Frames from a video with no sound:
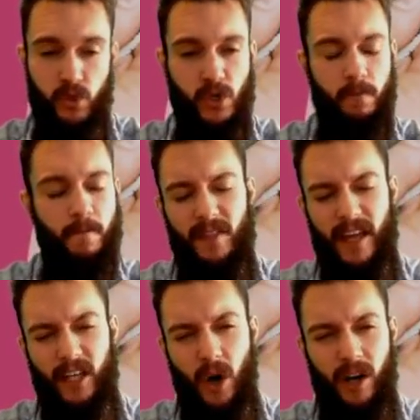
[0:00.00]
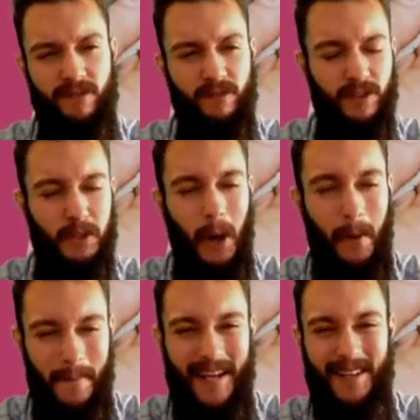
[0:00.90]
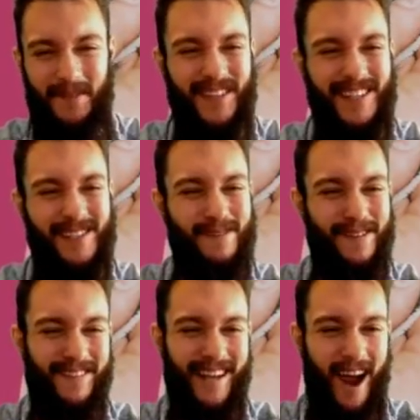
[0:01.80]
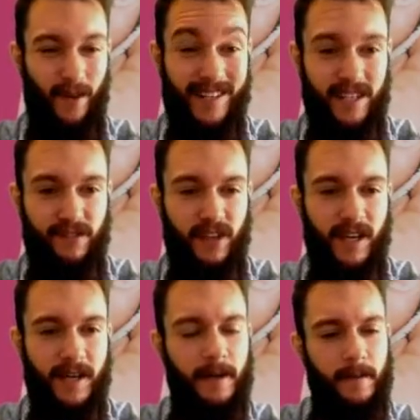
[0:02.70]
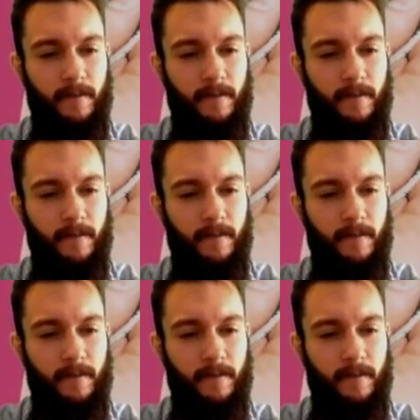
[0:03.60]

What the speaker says: So they kind of got me with this bit of a narrative here.